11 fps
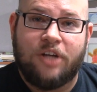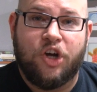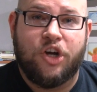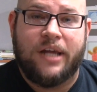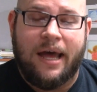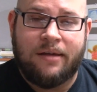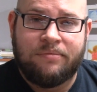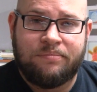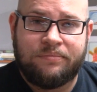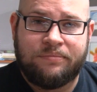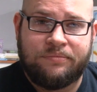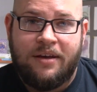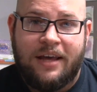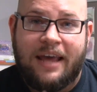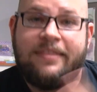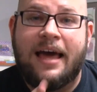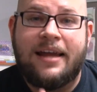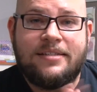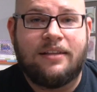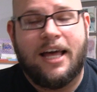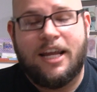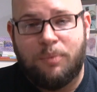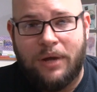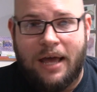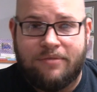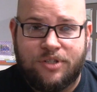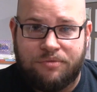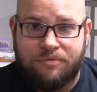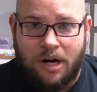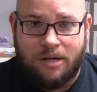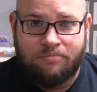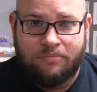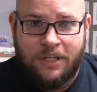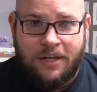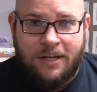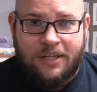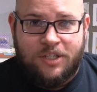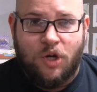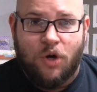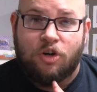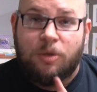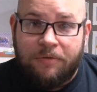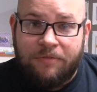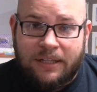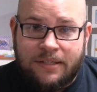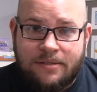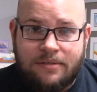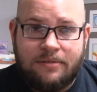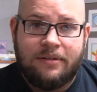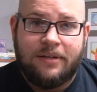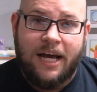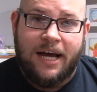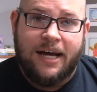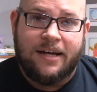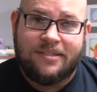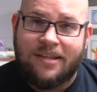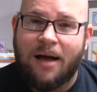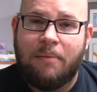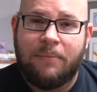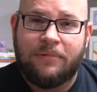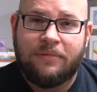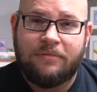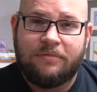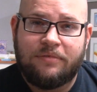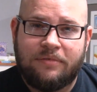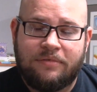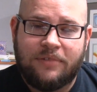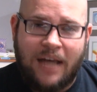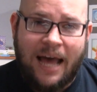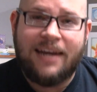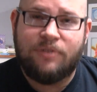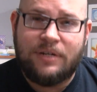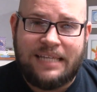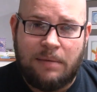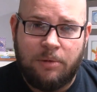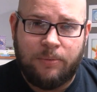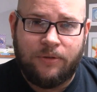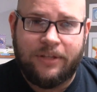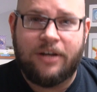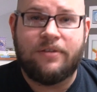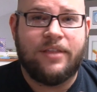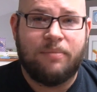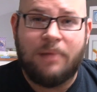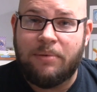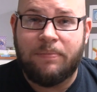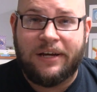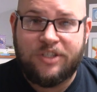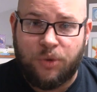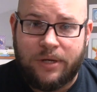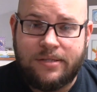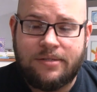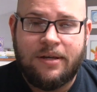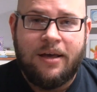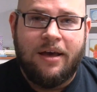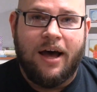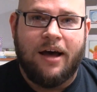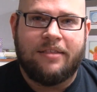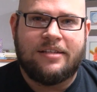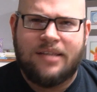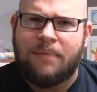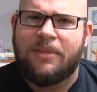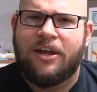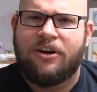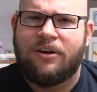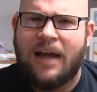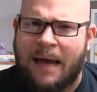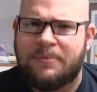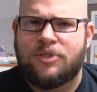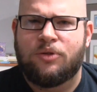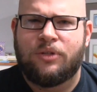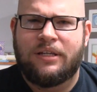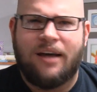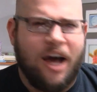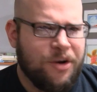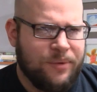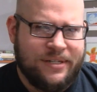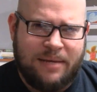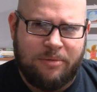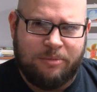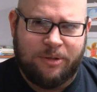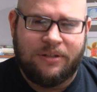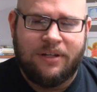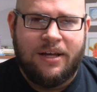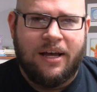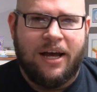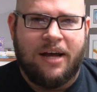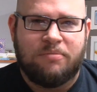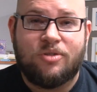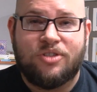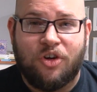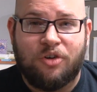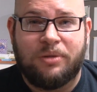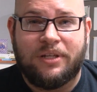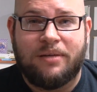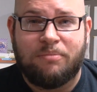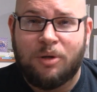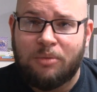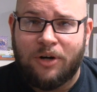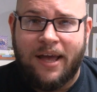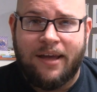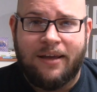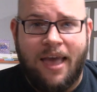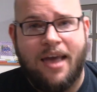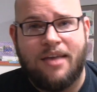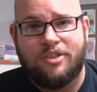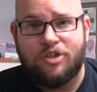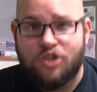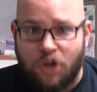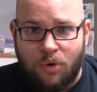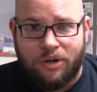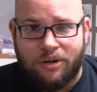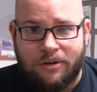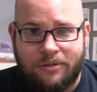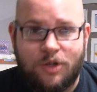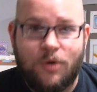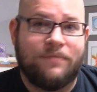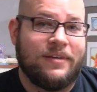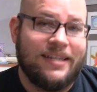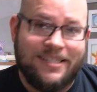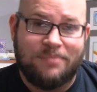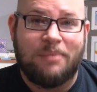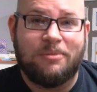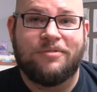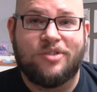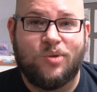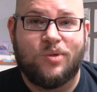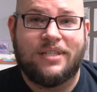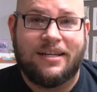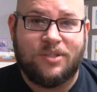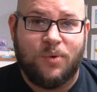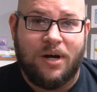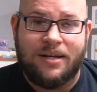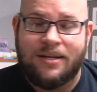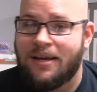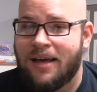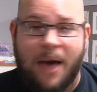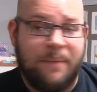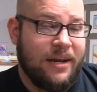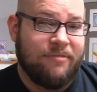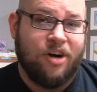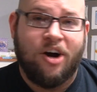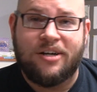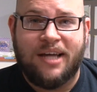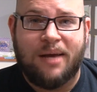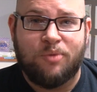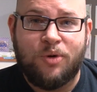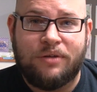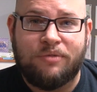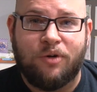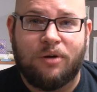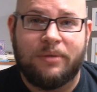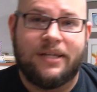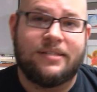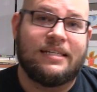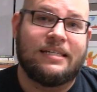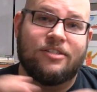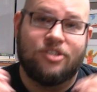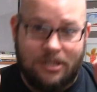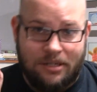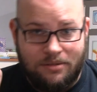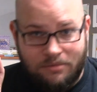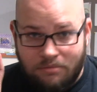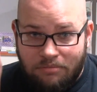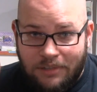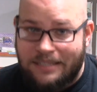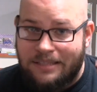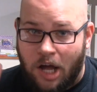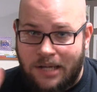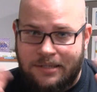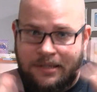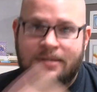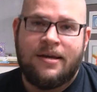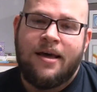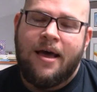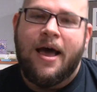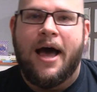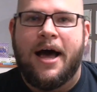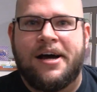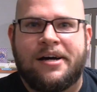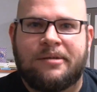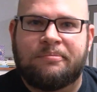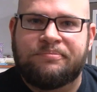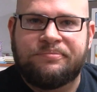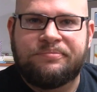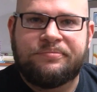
a good guy. And that is the lineup we have so far. So a group of villains, uh, some kind of redeemable that are there maybe by choice, um, and some that are absolutely unredeemable, uh, most notably Boomerang and the Joker, who, if he is a member of the Suicide Squad, I'm going to have a hard time rooting for because he is just, he's lost it. Um,